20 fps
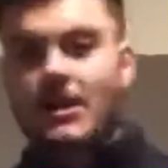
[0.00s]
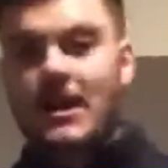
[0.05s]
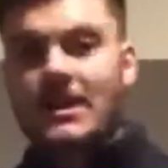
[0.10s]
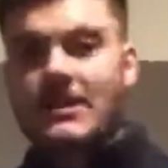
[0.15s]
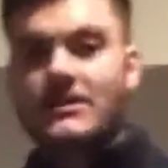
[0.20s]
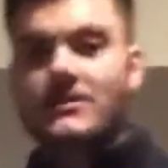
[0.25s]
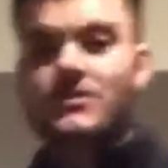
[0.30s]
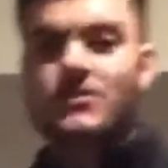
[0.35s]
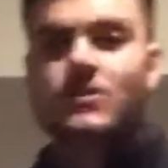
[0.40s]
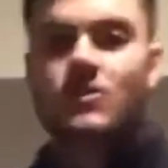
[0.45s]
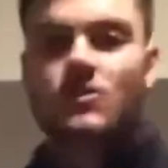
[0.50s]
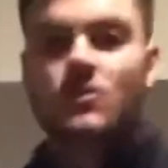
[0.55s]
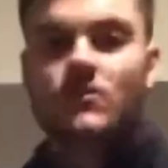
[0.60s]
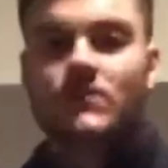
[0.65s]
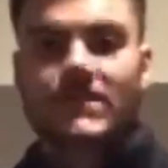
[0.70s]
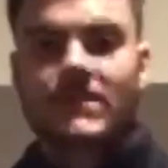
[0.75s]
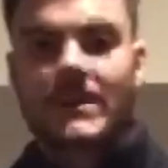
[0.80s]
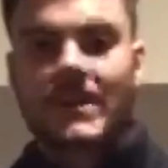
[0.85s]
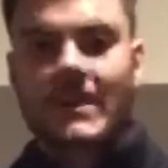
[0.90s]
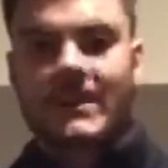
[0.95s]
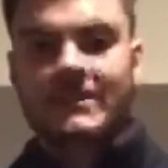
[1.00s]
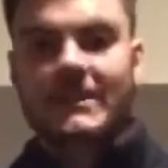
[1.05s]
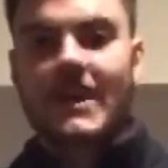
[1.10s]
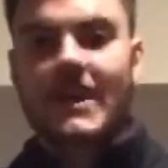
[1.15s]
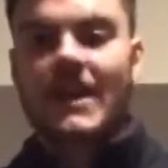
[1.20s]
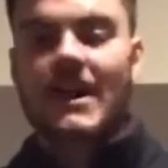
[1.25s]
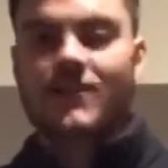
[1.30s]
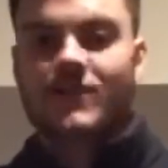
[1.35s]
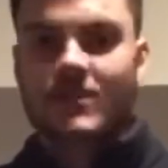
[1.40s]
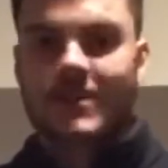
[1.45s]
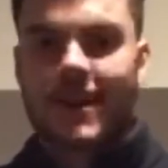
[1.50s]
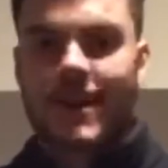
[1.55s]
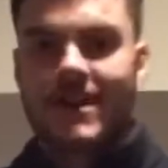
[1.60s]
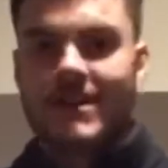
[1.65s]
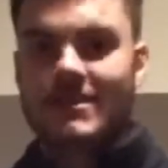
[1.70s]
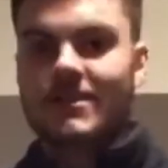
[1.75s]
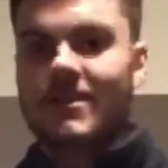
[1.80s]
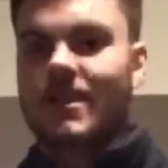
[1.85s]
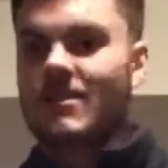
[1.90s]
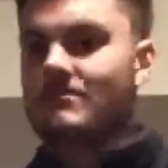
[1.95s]
a new thing that I've
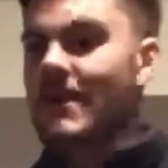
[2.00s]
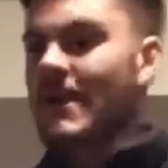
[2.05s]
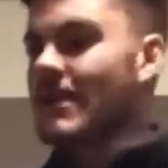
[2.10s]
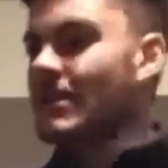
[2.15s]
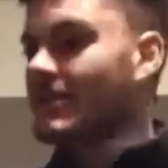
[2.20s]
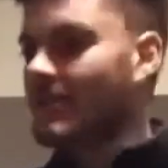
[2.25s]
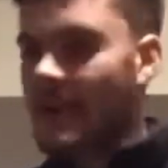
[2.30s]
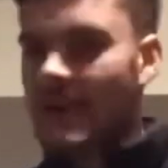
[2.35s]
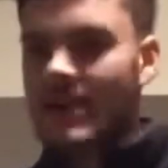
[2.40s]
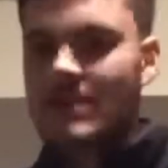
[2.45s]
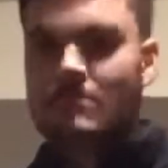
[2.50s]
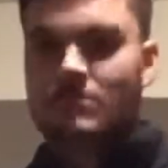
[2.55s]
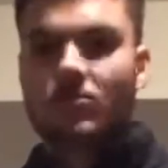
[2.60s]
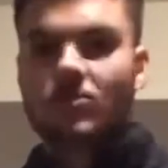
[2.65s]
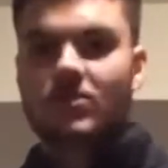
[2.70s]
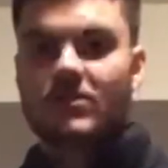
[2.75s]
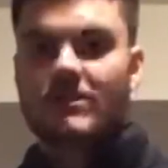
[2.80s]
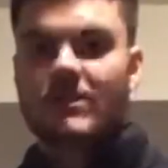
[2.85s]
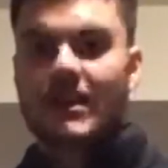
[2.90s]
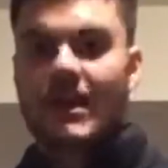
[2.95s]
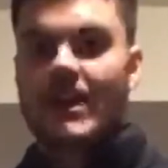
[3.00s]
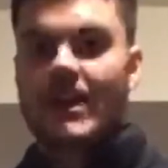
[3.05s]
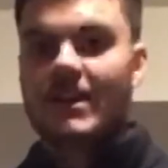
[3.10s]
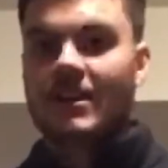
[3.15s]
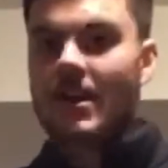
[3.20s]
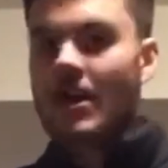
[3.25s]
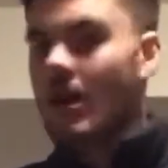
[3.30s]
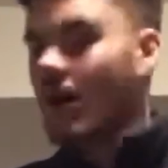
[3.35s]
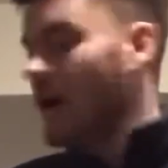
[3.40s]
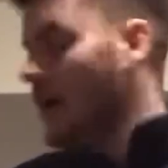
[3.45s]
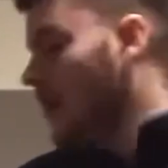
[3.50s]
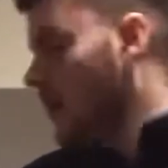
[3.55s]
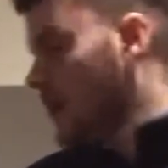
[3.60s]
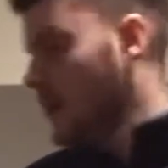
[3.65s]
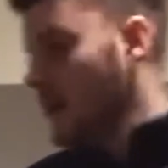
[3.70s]
gotten on my late birthday on